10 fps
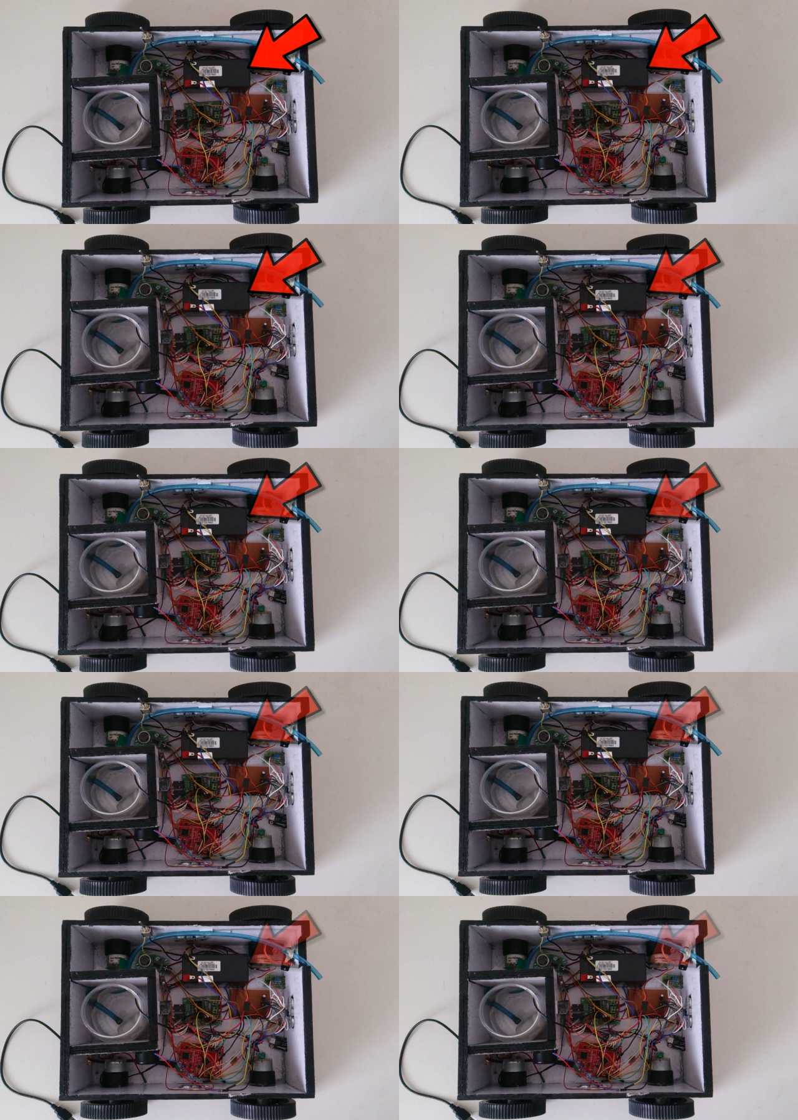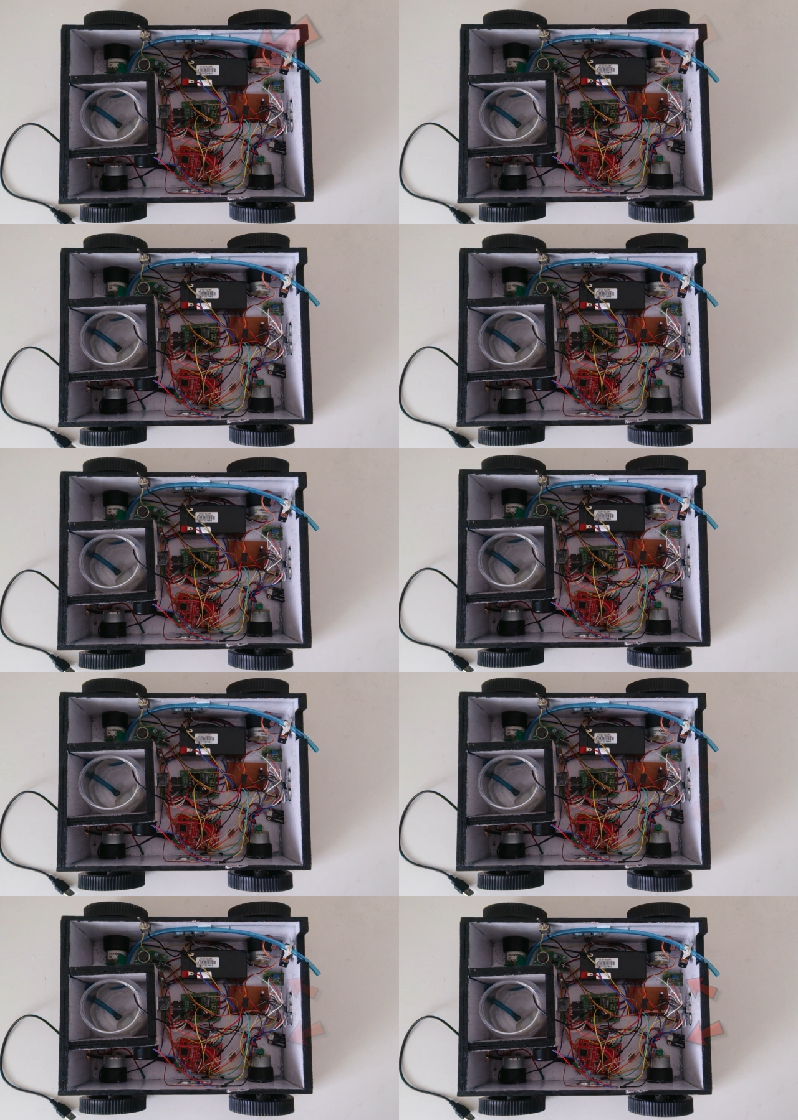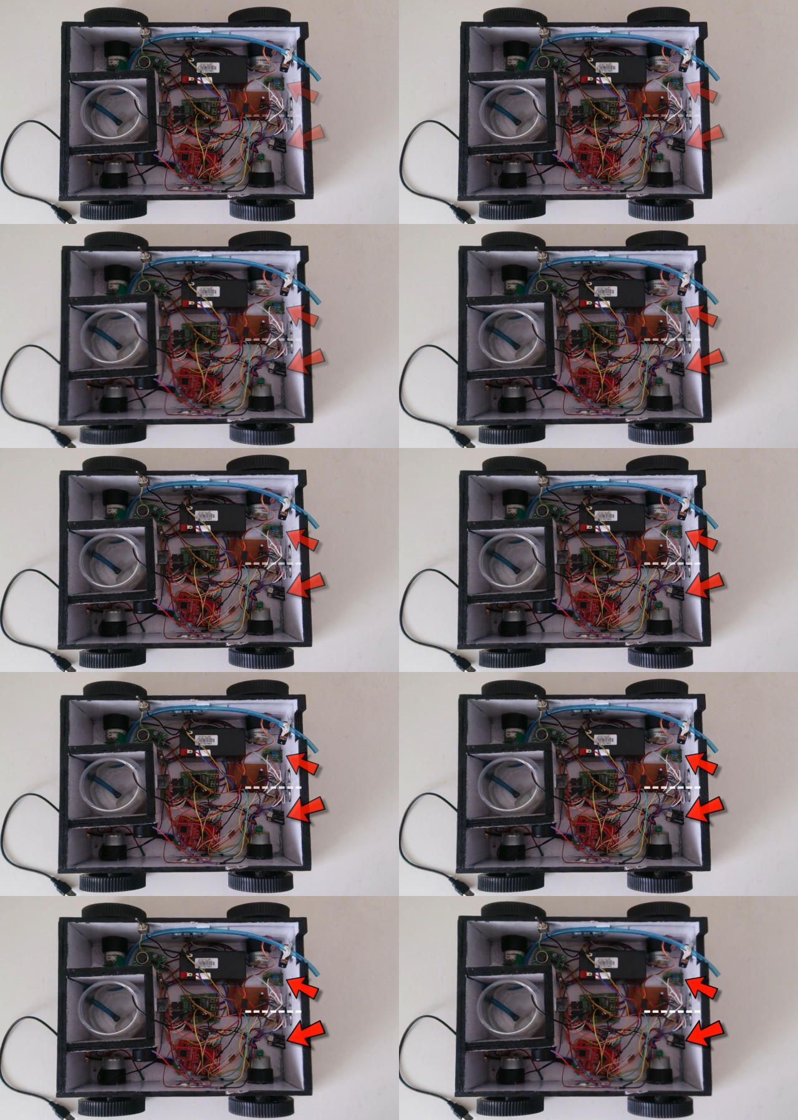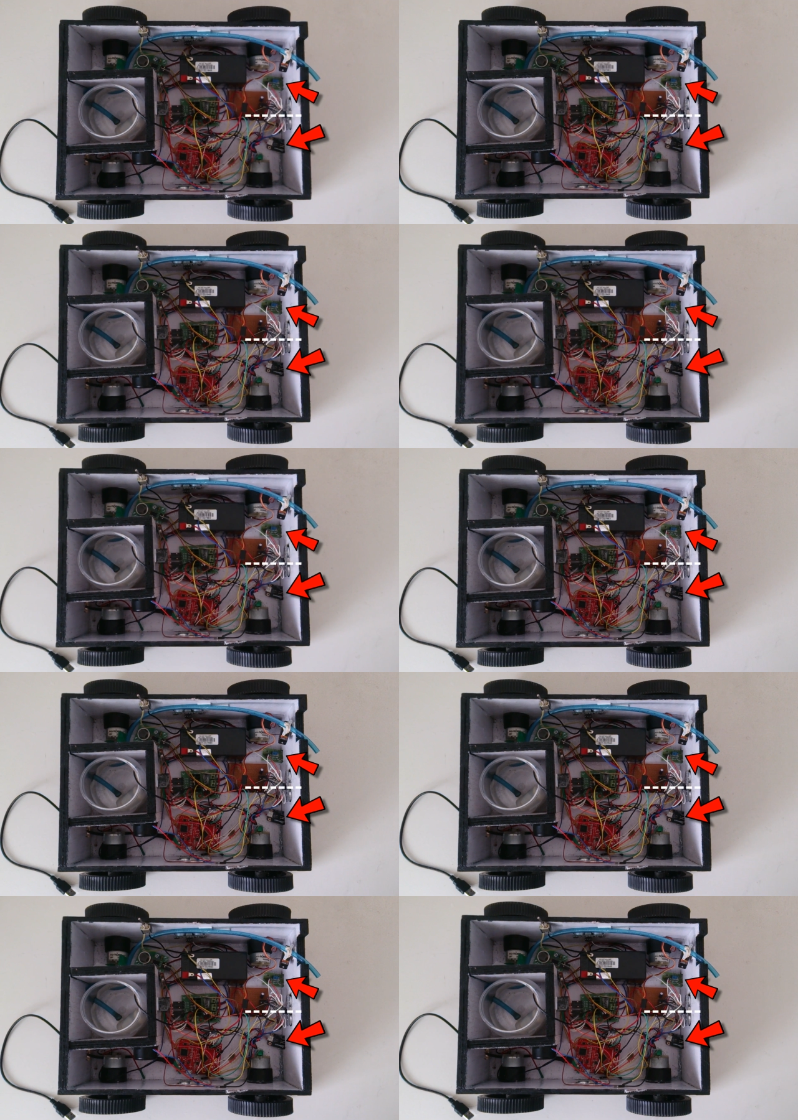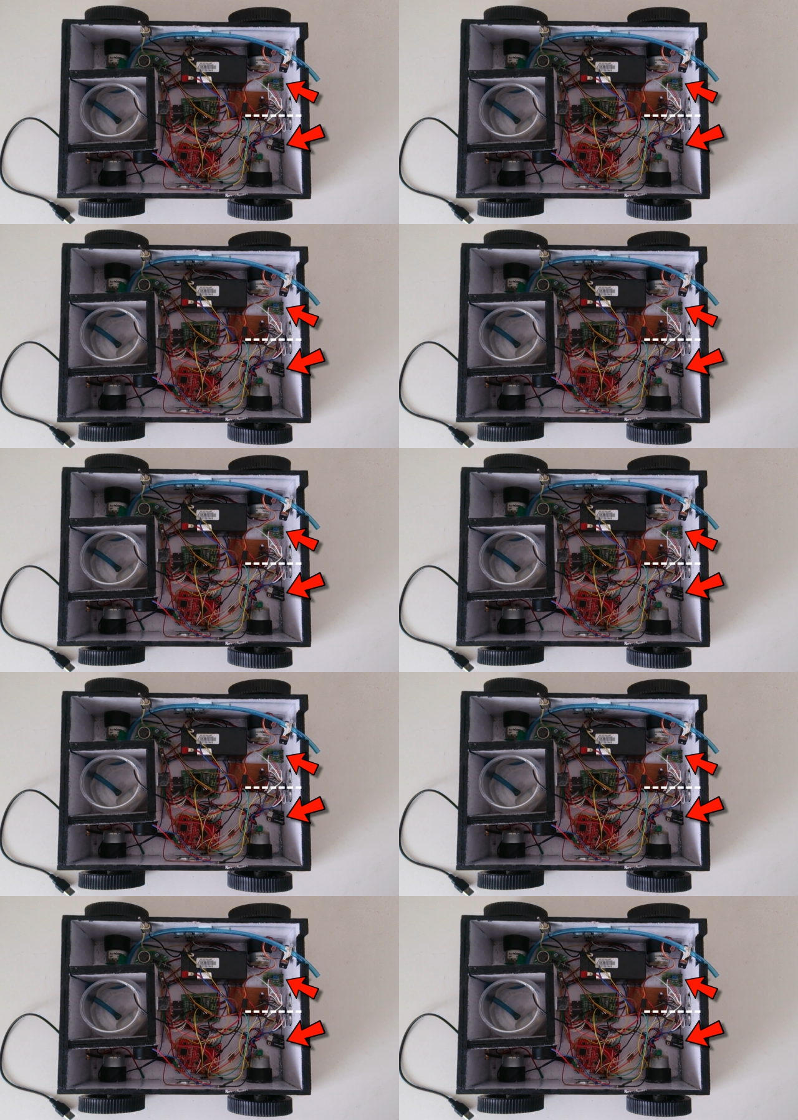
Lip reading: [unreadable: no face in view]